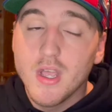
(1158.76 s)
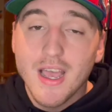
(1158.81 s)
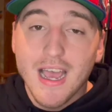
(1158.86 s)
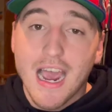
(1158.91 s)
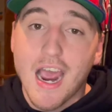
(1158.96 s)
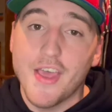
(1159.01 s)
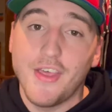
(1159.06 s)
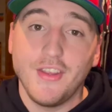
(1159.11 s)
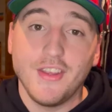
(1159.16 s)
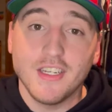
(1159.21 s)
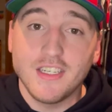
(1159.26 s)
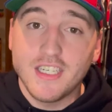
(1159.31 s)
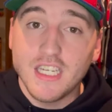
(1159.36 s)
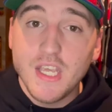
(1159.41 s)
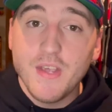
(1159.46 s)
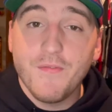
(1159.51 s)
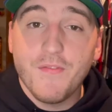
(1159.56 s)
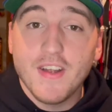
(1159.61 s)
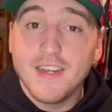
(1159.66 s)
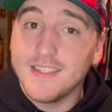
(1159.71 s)
I think the
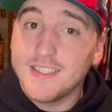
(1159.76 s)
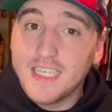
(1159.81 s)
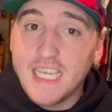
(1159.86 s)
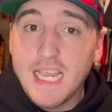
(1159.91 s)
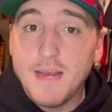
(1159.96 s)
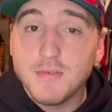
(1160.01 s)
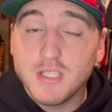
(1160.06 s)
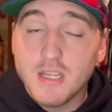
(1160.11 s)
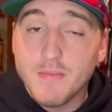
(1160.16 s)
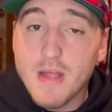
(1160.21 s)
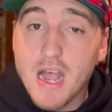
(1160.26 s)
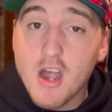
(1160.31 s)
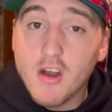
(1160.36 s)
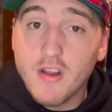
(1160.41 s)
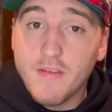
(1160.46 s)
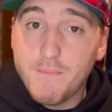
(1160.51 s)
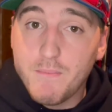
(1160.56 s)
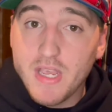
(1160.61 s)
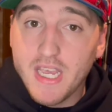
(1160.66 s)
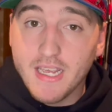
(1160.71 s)
defense keeps them out
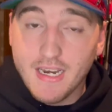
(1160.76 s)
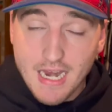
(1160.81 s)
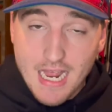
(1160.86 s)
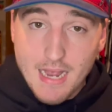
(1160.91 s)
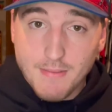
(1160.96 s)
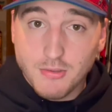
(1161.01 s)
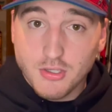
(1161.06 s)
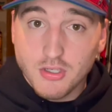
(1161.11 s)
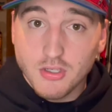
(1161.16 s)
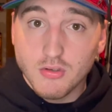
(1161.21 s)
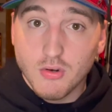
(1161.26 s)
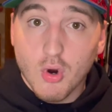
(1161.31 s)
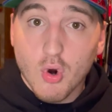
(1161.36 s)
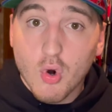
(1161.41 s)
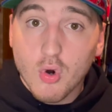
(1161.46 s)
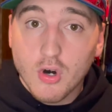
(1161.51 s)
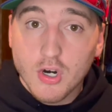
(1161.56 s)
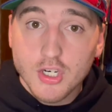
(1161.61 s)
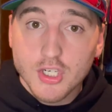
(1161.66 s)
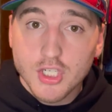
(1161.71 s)
of being an absolute
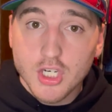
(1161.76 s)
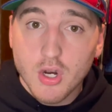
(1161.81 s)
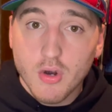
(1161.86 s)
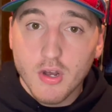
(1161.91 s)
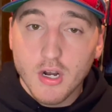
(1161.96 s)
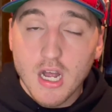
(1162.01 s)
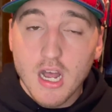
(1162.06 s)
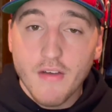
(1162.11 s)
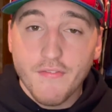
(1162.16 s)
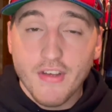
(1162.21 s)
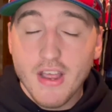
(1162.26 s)
horror show on off.